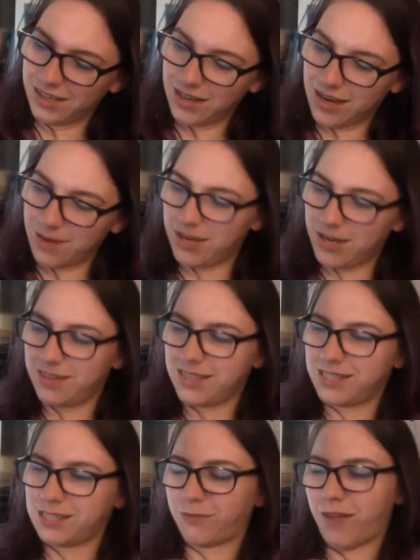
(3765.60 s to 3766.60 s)
I mean, this
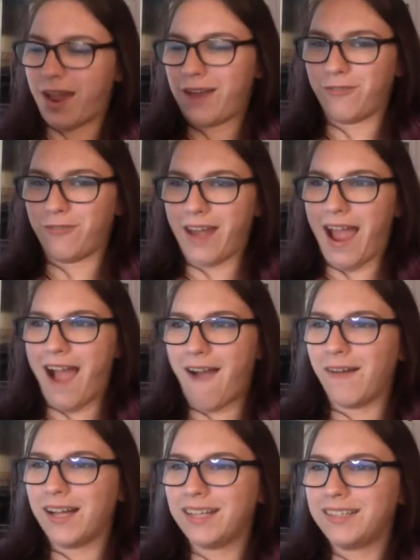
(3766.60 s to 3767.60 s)
is fine for
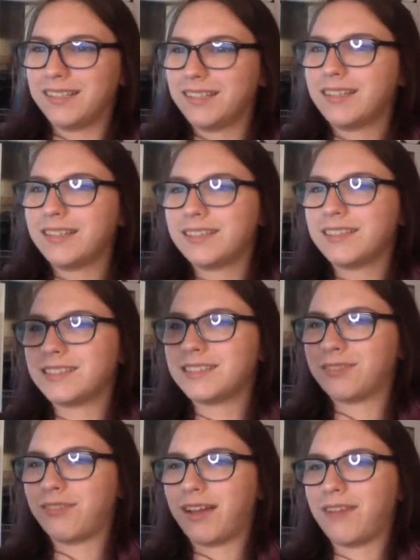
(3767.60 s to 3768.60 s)
now. I'm
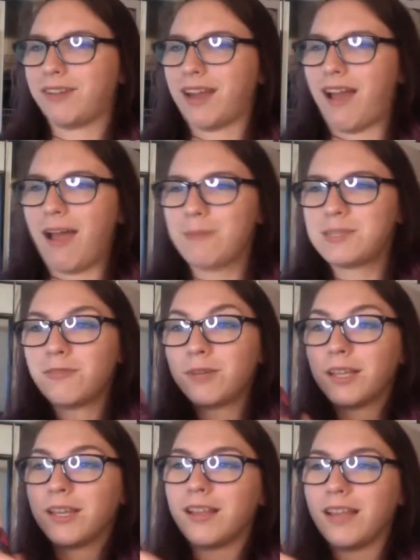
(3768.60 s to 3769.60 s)
still
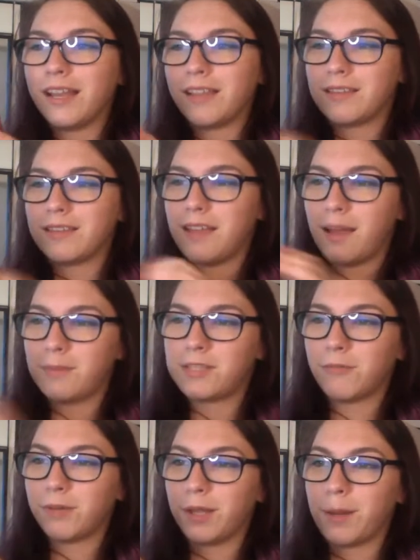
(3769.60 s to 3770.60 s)

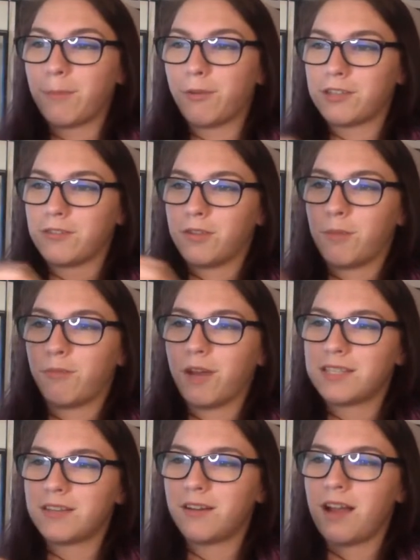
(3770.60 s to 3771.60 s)
really impressed with the
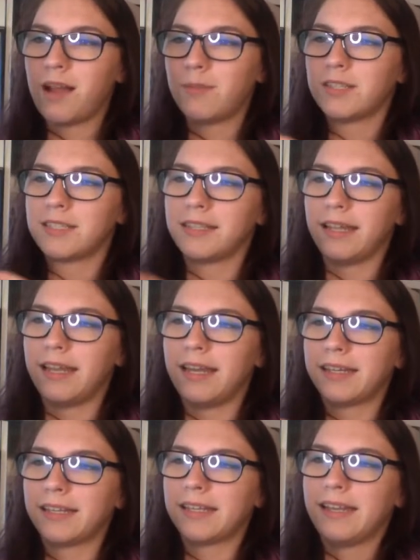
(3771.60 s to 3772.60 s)
bracer. I'm just like,
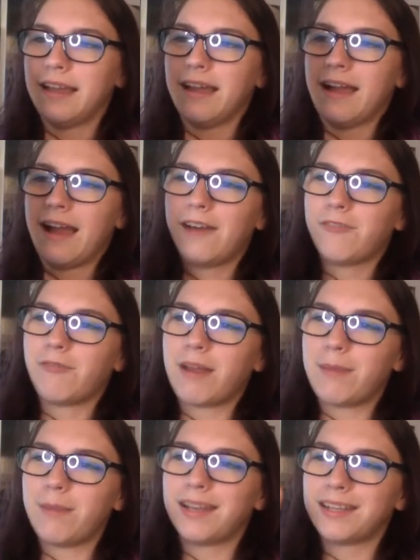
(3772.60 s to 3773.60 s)
how do I
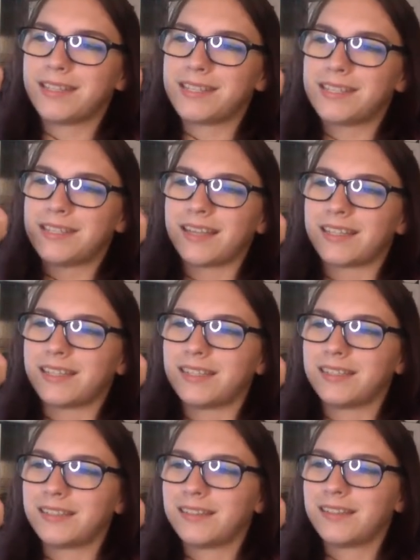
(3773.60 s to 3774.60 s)
make it suck
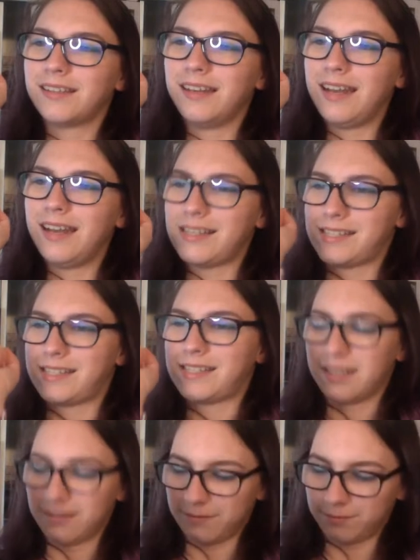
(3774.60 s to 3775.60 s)

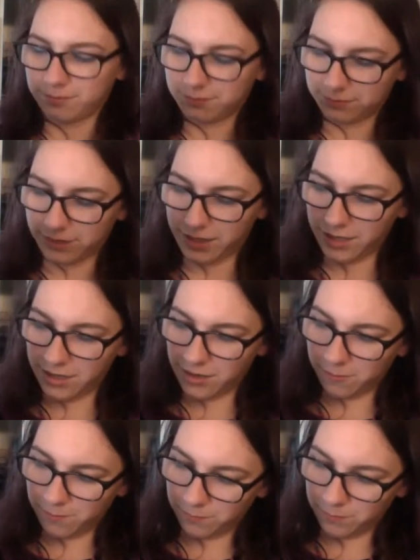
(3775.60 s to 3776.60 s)
less? You
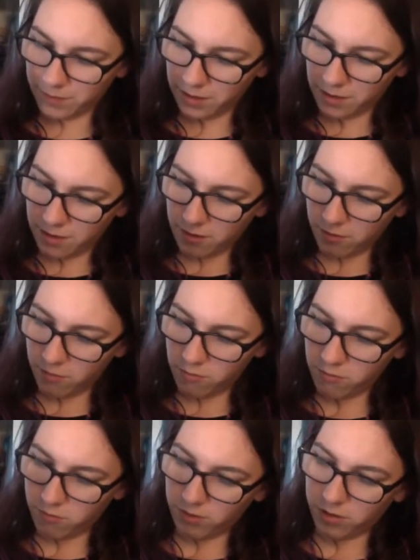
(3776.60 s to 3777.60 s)
know?
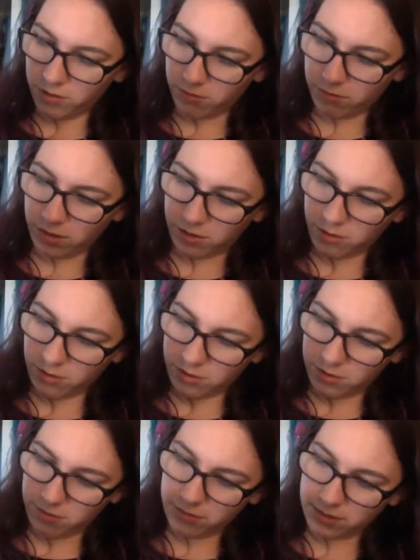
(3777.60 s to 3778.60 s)
Ooh, you know what I could
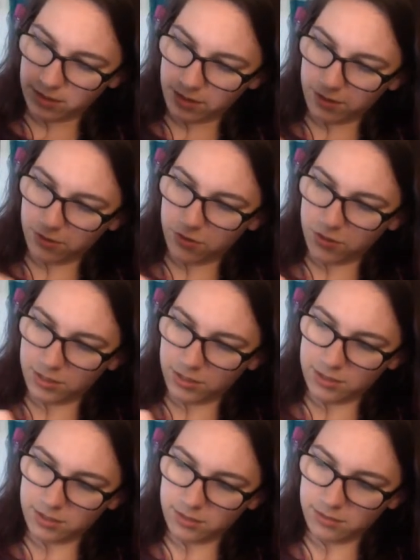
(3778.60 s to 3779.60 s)
do is I could
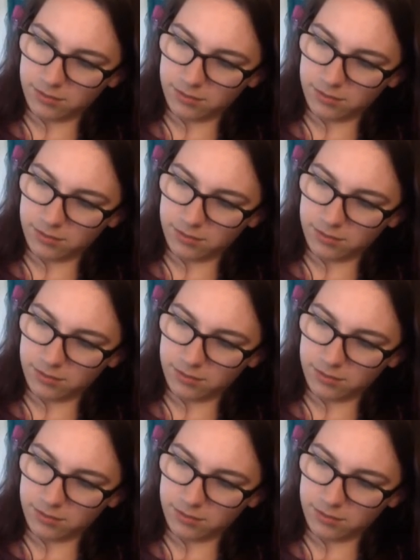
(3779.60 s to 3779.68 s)
just